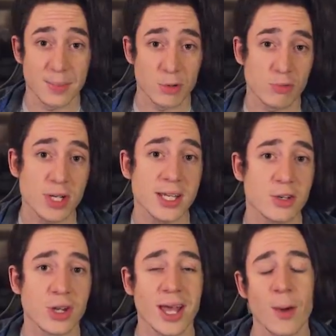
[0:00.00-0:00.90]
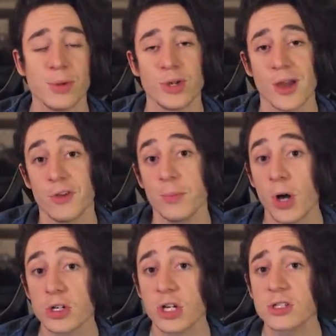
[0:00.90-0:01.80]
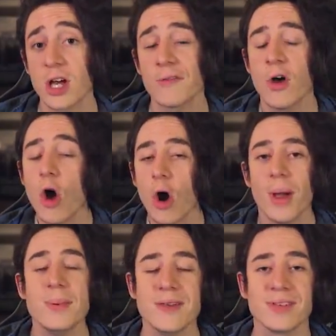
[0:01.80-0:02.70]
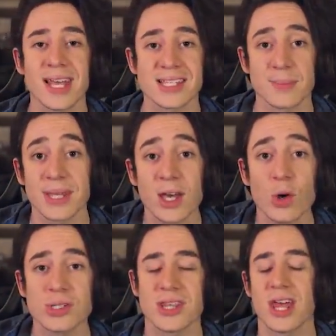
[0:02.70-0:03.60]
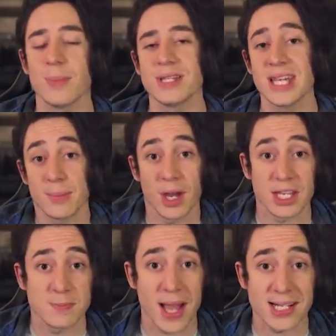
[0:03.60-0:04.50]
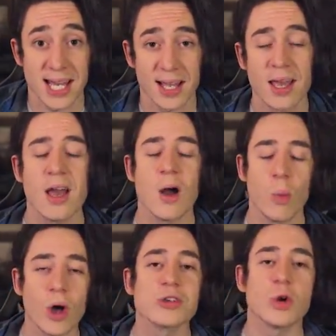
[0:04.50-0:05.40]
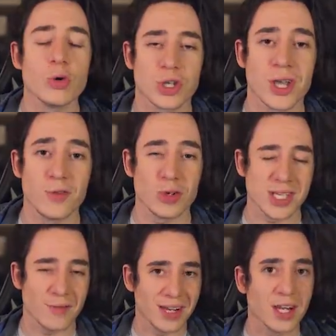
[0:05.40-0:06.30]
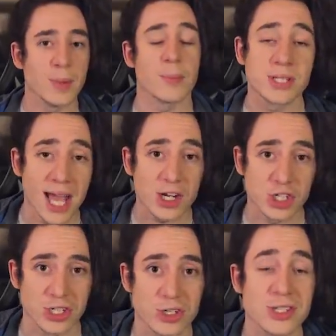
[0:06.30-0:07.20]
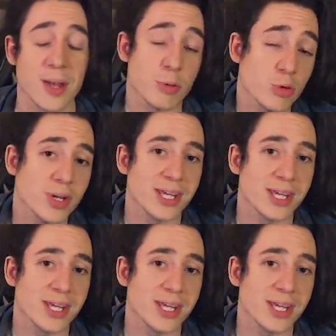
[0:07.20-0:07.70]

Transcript: be really good at helping you get a few pot shots off, or maybe even get some kills that the enemy team aren't expecting, whilst also giving yourself a little bit of protection because they're pretty